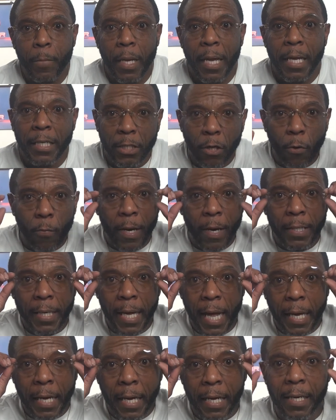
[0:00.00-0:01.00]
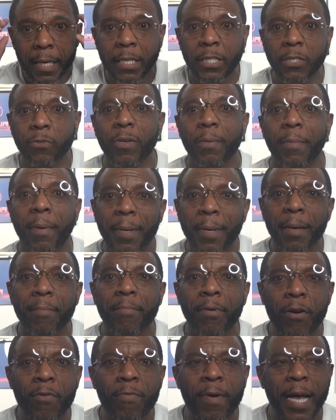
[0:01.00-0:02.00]
And so one day I cut him to him. I'm like,
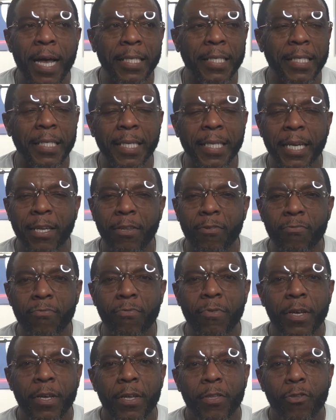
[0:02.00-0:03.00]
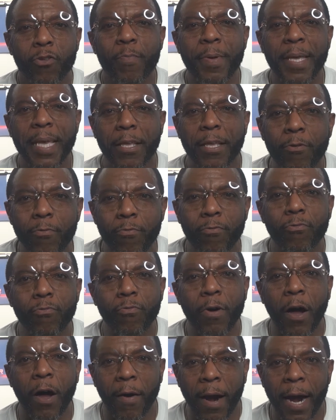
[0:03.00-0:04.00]
bro, why it seem like you you be you you
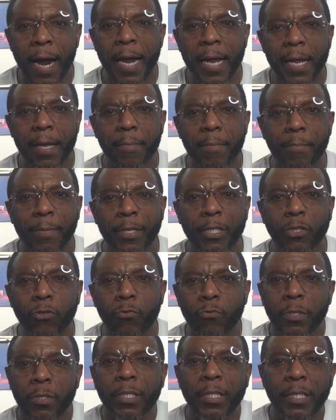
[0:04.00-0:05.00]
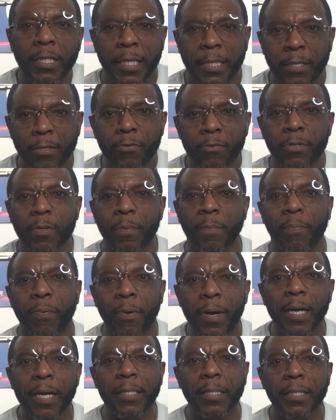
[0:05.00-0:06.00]
all right, but you you
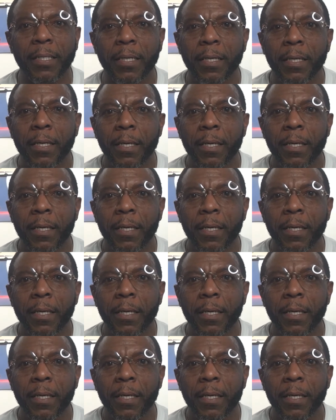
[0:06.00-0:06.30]
depressed.